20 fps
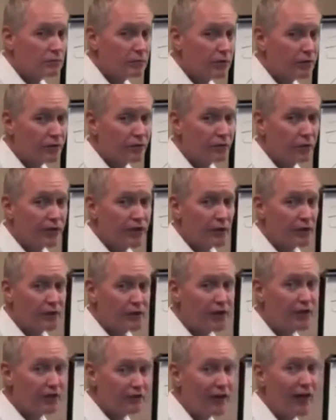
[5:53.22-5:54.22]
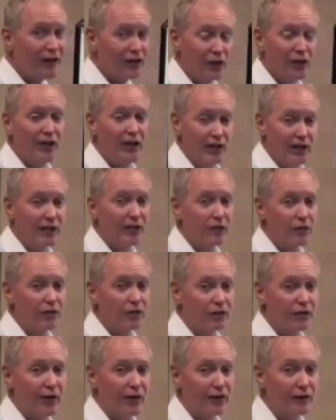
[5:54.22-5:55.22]
but there's no guarantee it's actually getting into
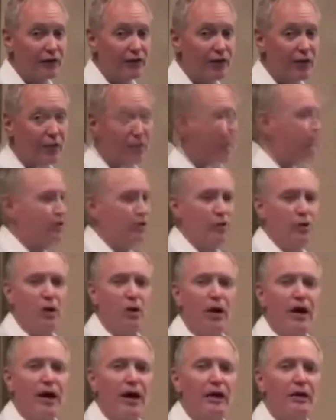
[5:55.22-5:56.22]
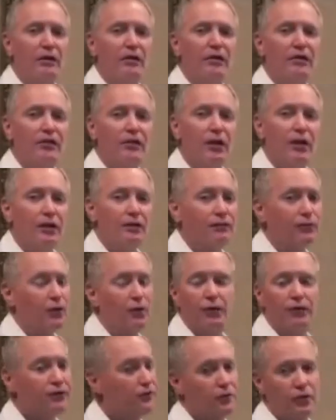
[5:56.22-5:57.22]
the cell itself. If you don't handle the cell
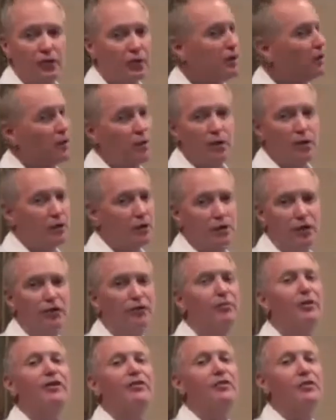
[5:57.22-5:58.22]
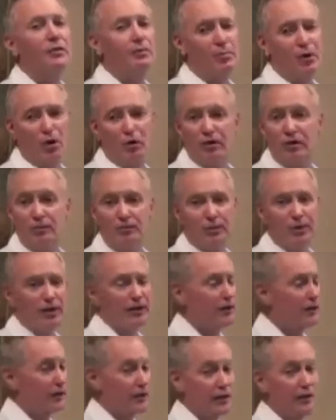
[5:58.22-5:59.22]
first, you've missed the boat
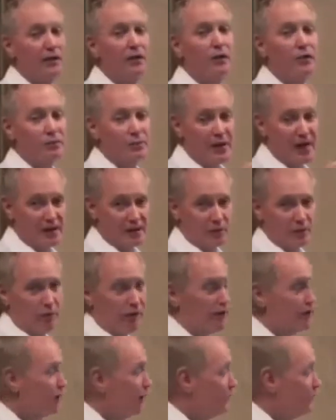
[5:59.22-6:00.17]
completely. Goes back to what I